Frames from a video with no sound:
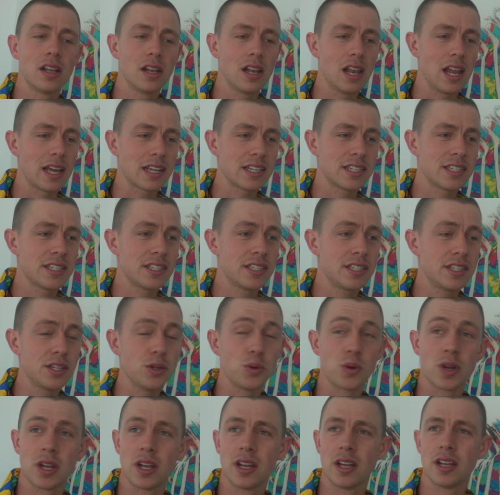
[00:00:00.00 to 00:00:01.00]
like
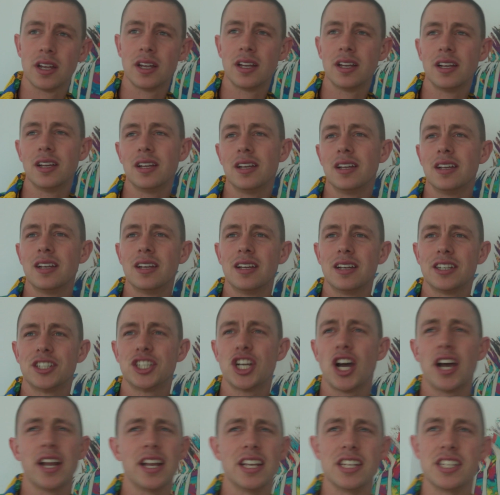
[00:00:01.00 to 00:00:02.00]
silk.
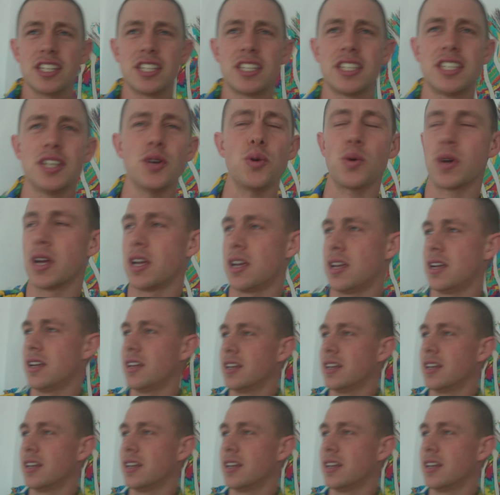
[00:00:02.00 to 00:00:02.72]
Chinese silk.